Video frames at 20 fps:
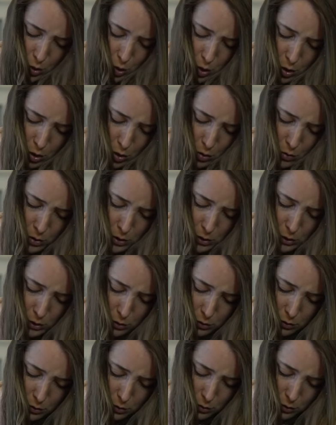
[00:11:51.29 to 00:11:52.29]
Oh, it's
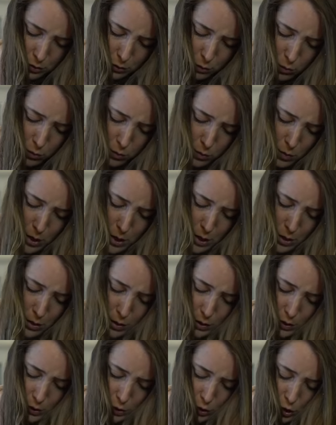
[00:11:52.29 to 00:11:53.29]
gonna look
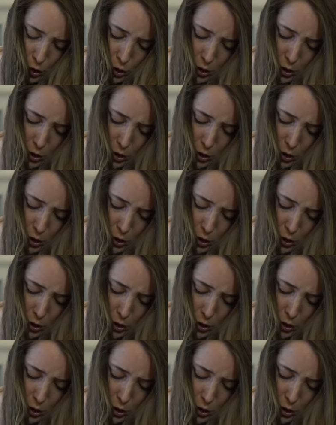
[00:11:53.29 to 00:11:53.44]
weird and